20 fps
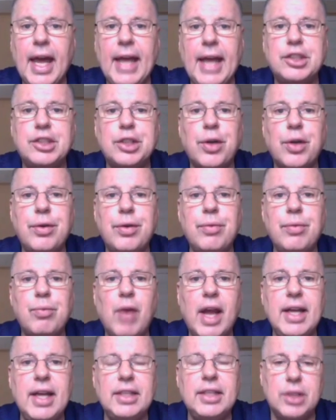a certain
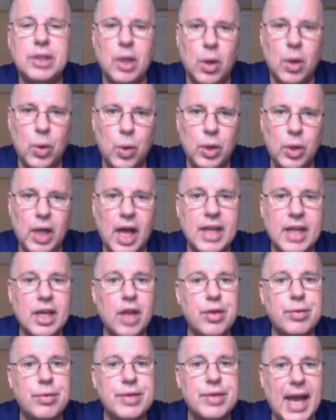ratings goal,
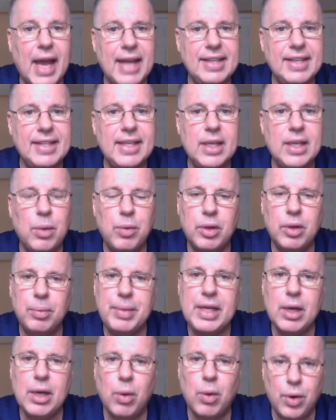another 90 will
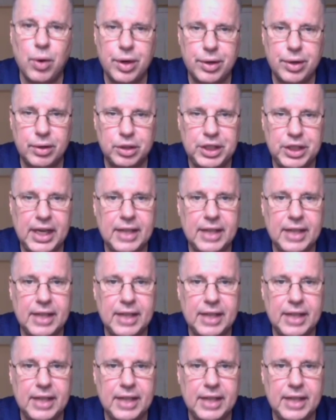be ordered.